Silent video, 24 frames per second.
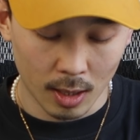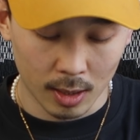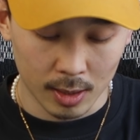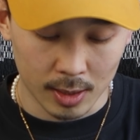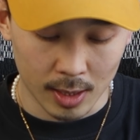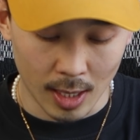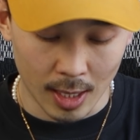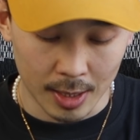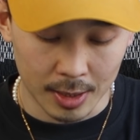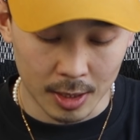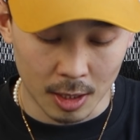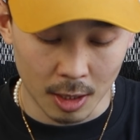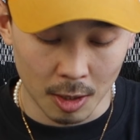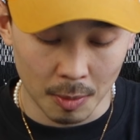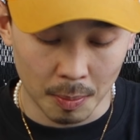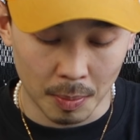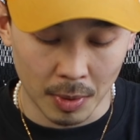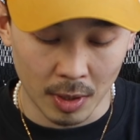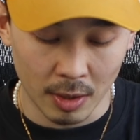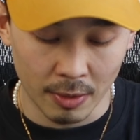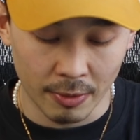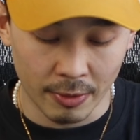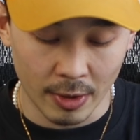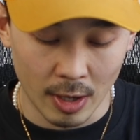because that's going to
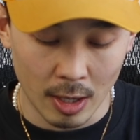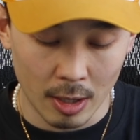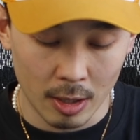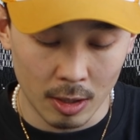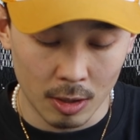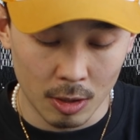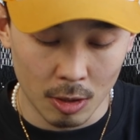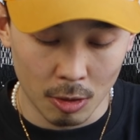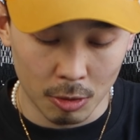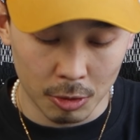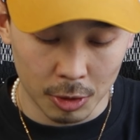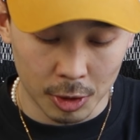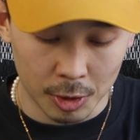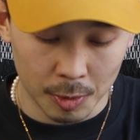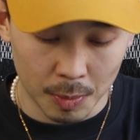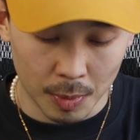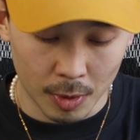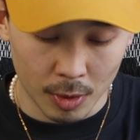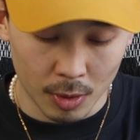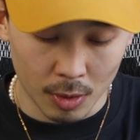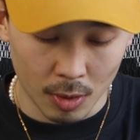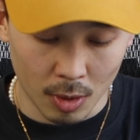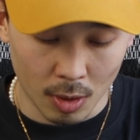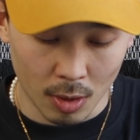be very
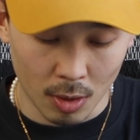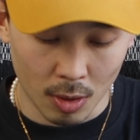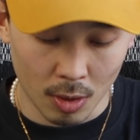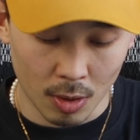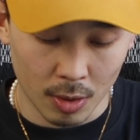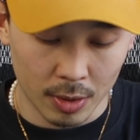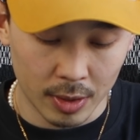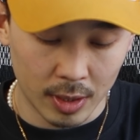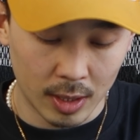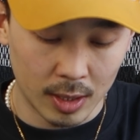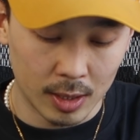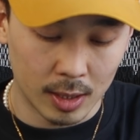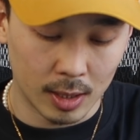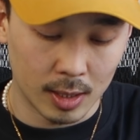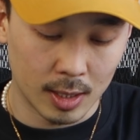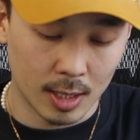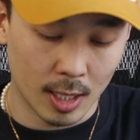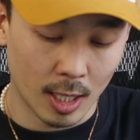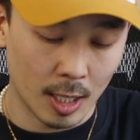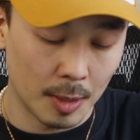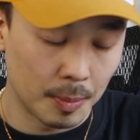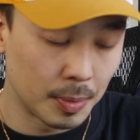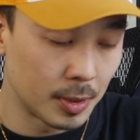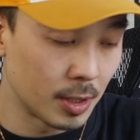noticeable on
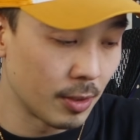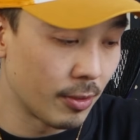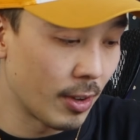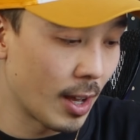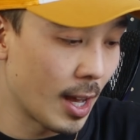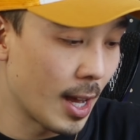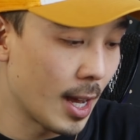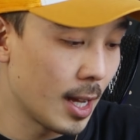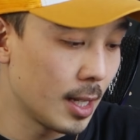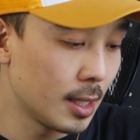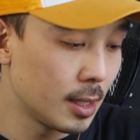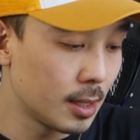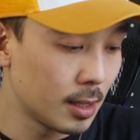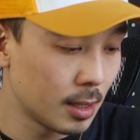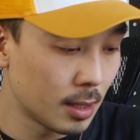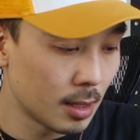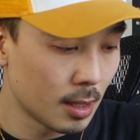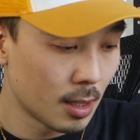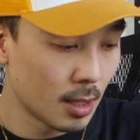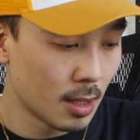these types of hats.